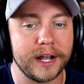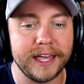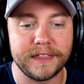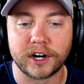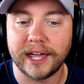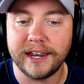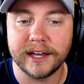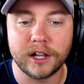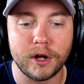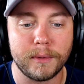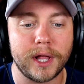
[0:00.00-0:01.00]
Again, they're getting a
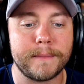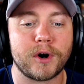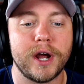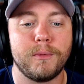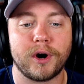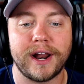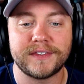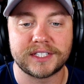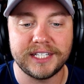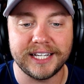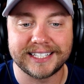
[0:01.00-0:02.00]
global upgrade. We're going to have
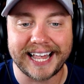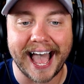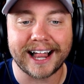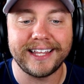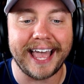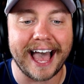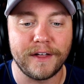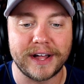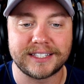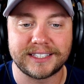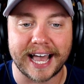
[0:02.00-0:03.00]
to see exactly how
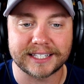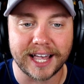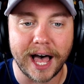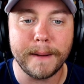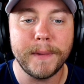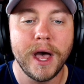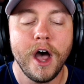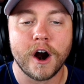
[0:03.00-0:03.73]
that stacks up.